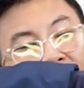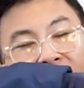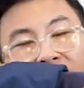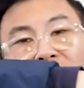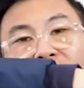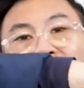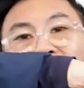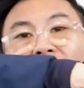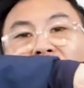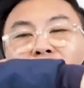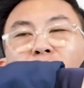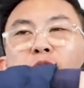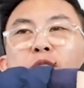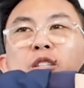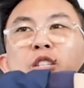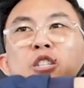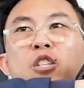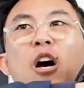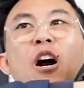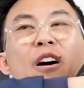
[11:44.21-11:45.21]
It's not
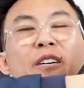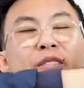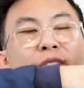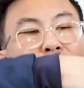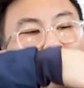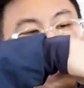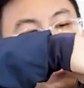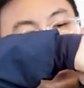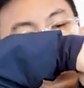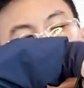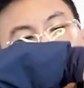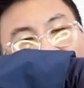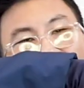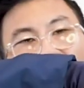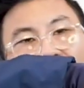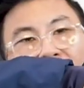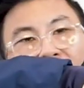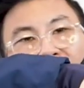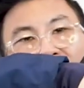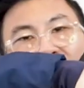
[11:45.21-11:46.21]
soft or
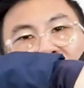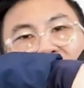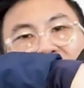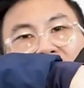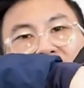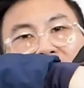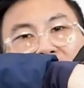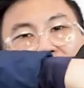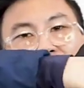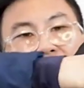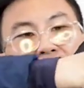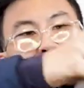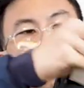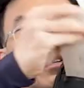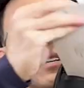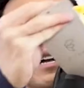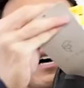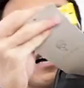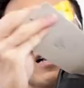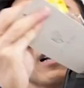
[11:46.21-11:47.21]
anything inside, it's just
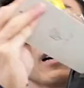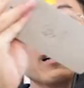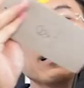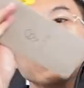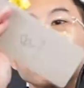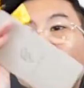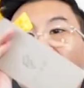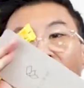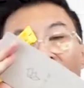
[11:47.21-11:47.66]
the nylon.